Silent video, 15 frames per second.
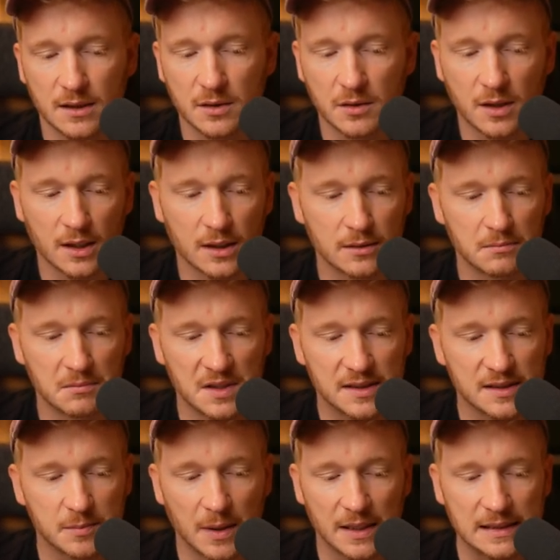you can, this
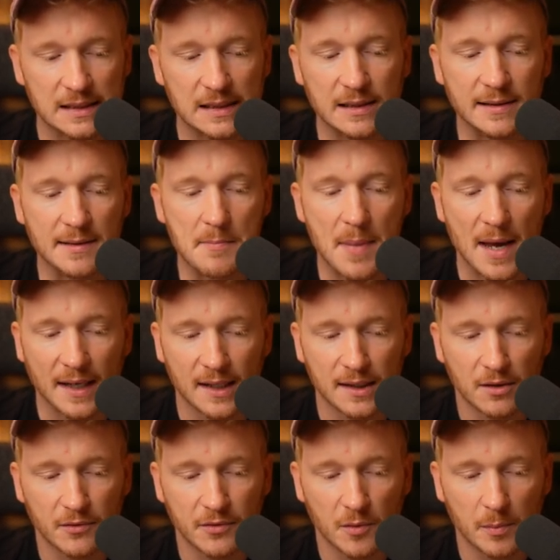is basically the back end
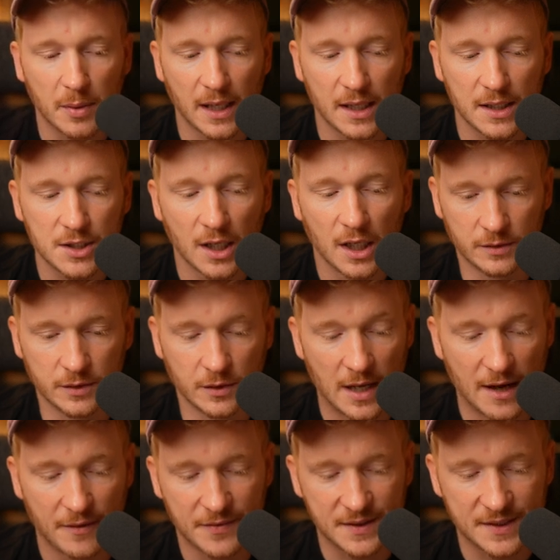of your page. You
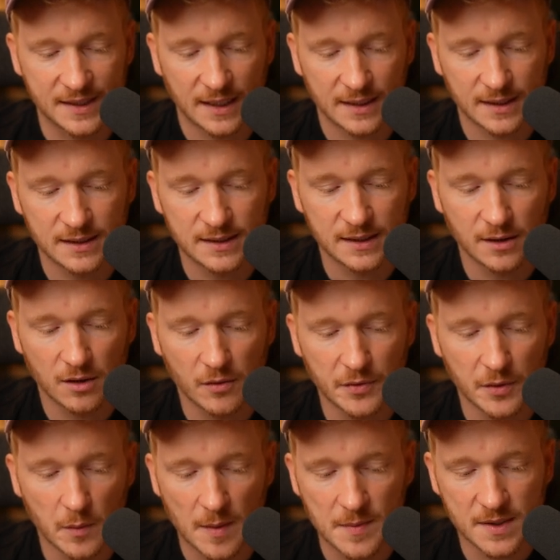have the settings here of
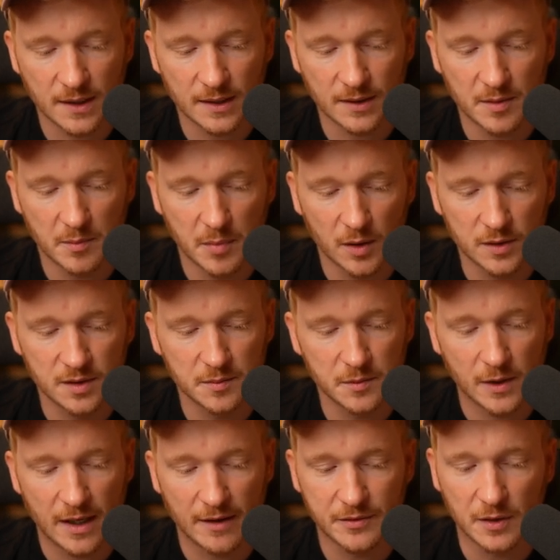your website at the bottom. You
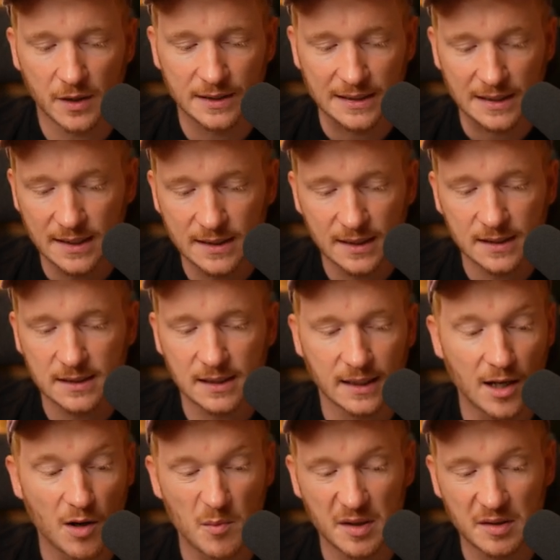have your analytics, like
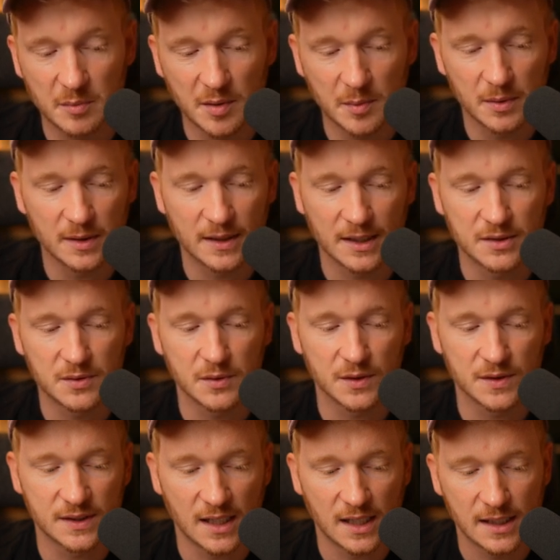how many people get to your
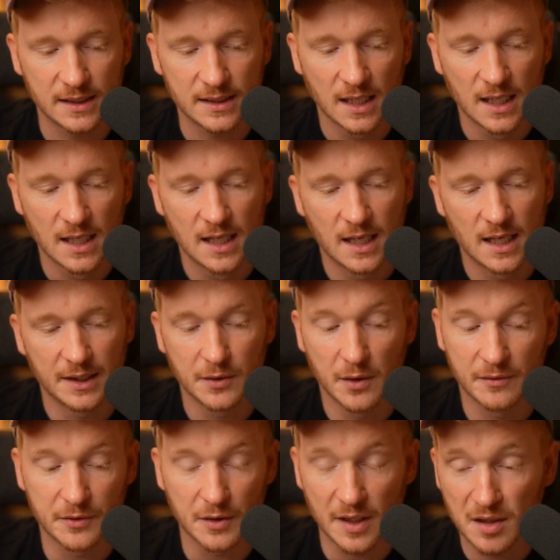site, and you
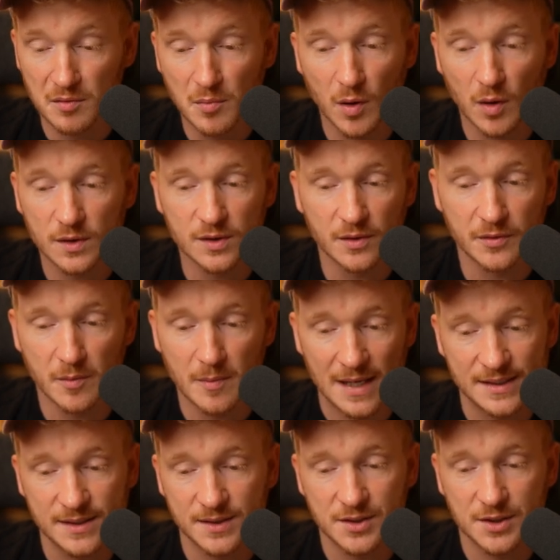have your inbox of your
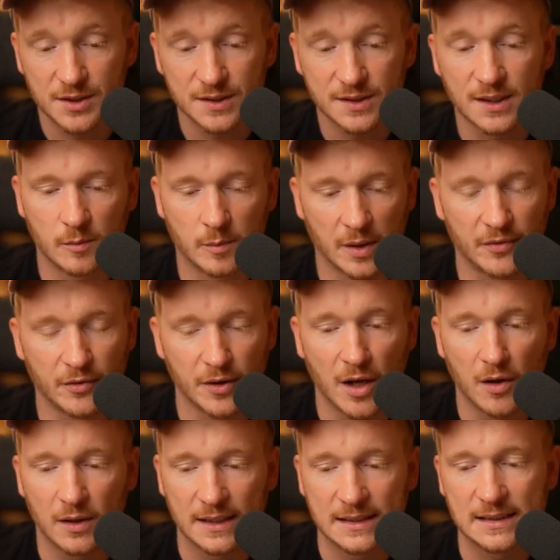messages. But for
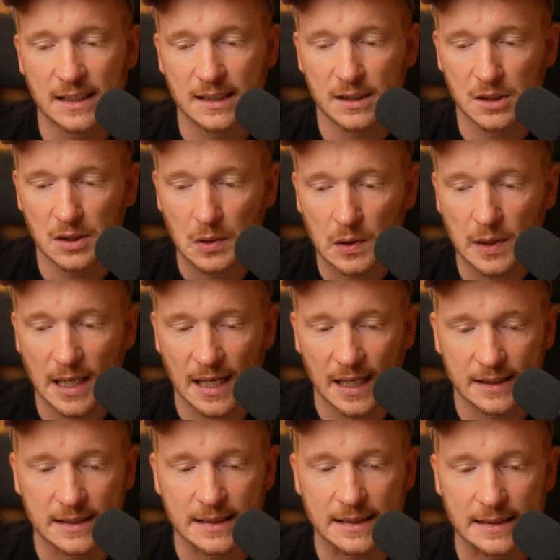now, let's take a look
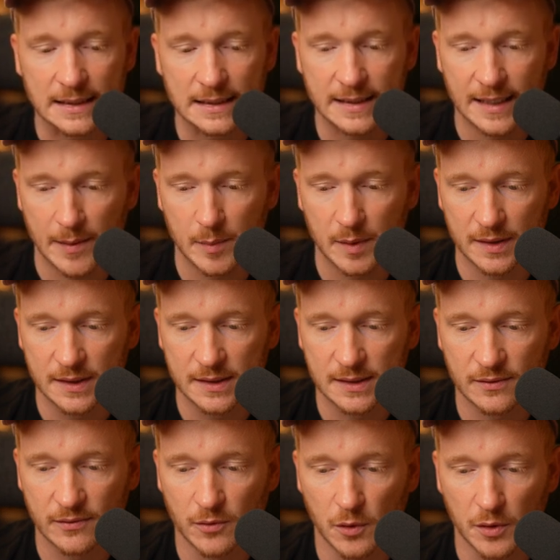at the templates
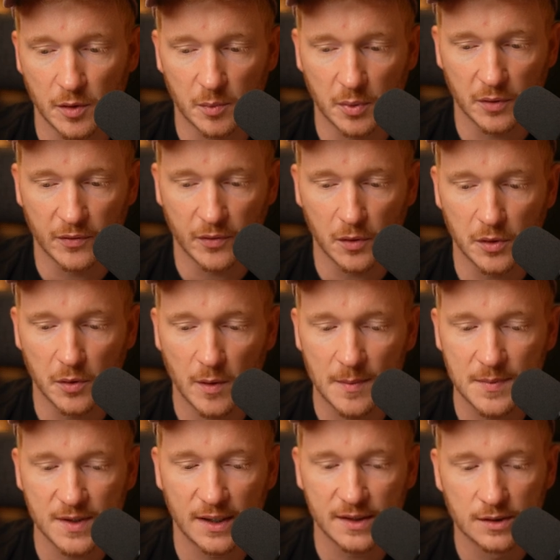for your portfolio
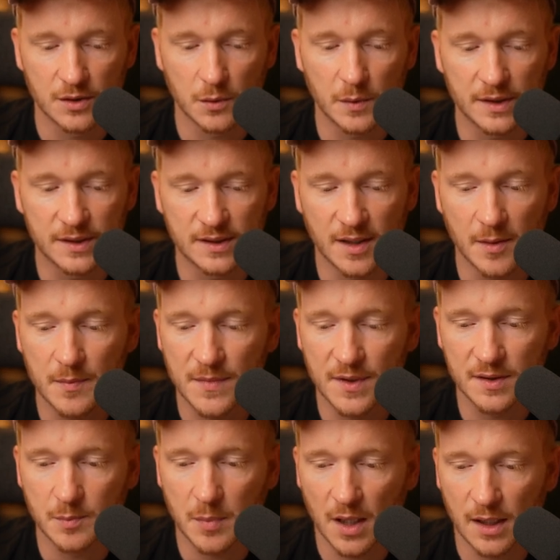website. So we skip this
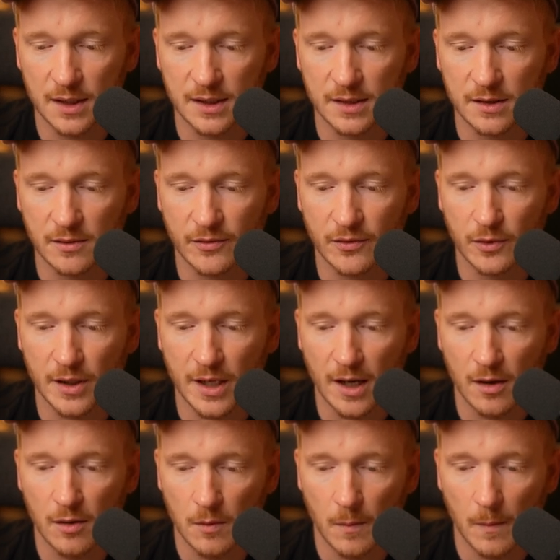part here for
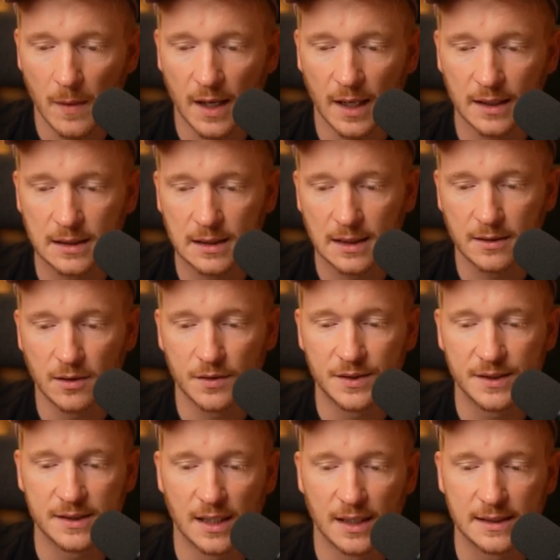now and click on
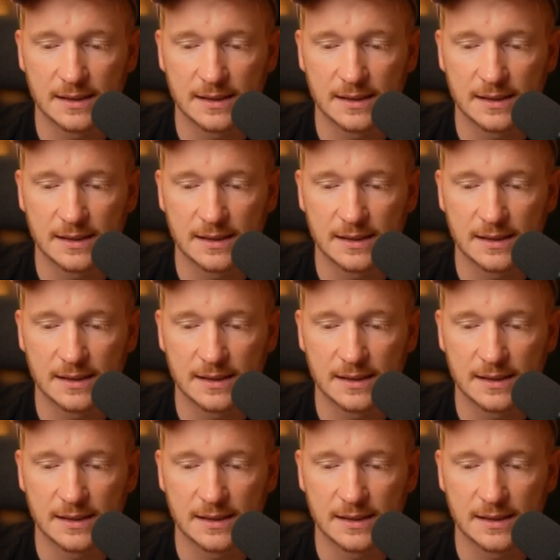design